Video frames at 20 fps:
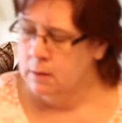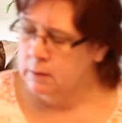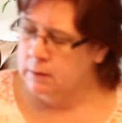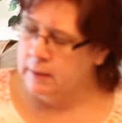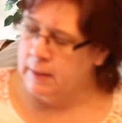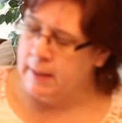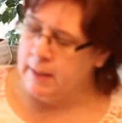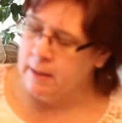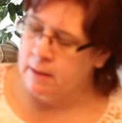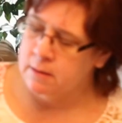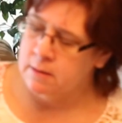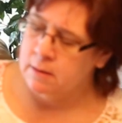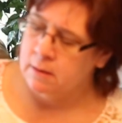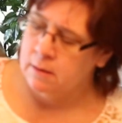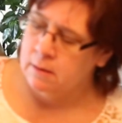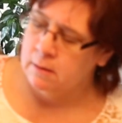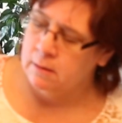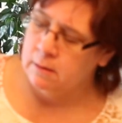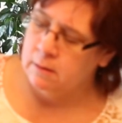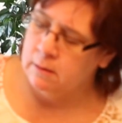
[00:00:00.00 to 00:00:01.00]
linked
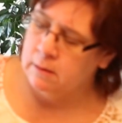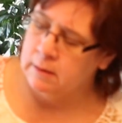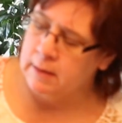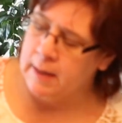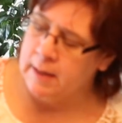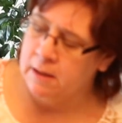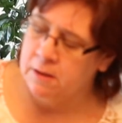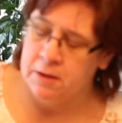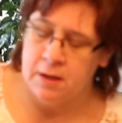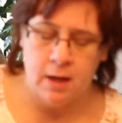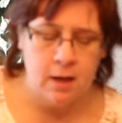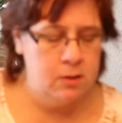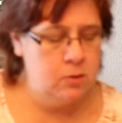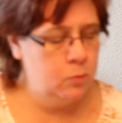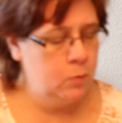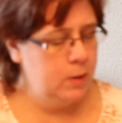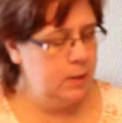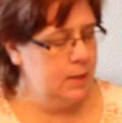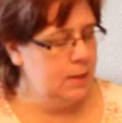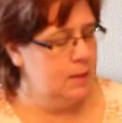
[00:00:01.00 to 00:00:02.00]
like the
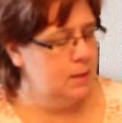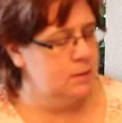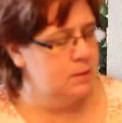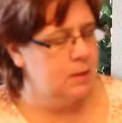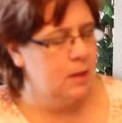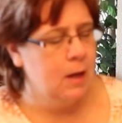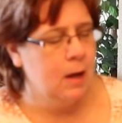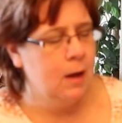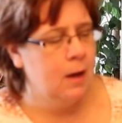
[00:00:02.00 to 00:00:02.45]
other one is.